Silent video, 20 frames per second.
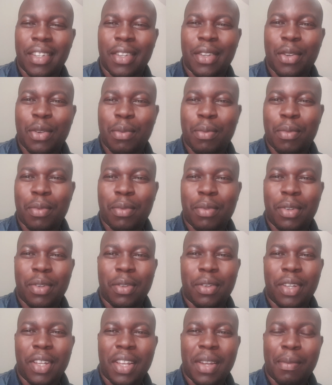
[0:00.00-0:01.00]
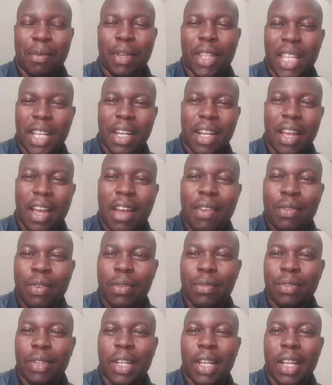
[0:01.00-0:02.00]
No, more than half
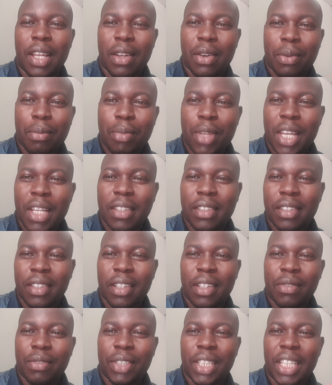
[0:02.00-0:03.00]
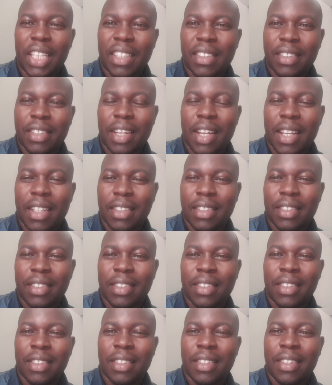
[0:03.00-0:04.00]
of the Nairobians live in Eastlands.